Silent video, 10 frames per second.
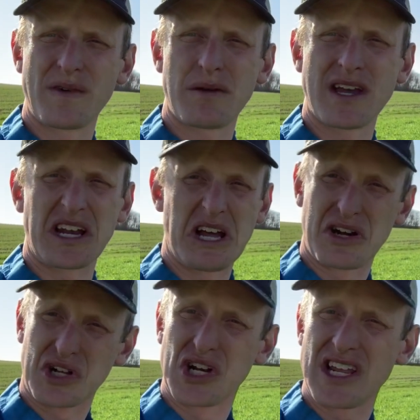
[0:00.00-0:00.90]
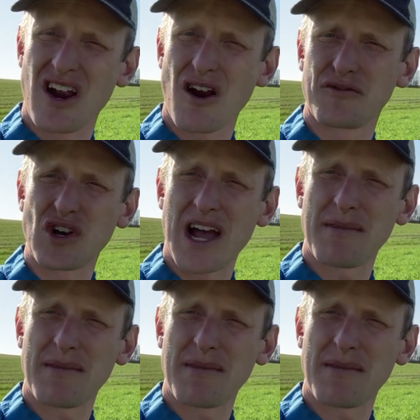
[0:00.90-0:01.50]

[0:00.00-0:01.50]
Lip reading: maybe on a good year of dry